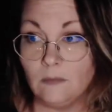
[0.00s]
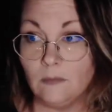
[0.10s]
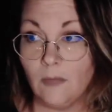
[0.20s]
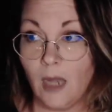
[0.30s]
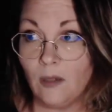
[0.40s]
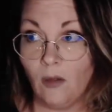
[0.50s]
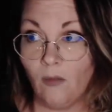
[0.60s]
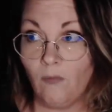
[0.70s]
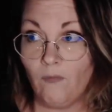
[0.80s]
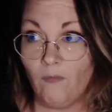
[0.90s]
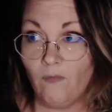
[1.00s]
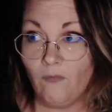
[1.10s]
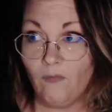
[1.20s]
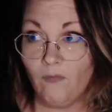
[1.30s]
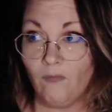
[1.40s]
I don't know,
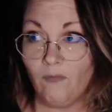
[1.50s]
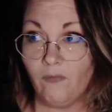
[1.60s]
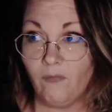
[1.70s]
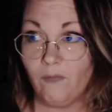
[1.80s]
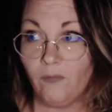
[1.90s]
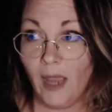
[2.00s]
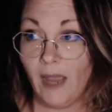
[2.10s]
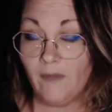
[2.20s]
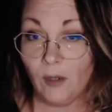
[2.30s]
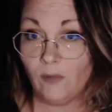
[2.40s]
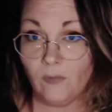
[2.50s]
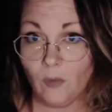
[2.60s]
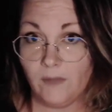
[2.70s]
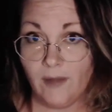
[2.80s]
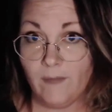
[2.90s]
half hour,
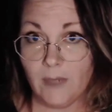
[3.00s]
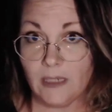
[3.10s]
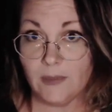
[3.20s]
45 minutes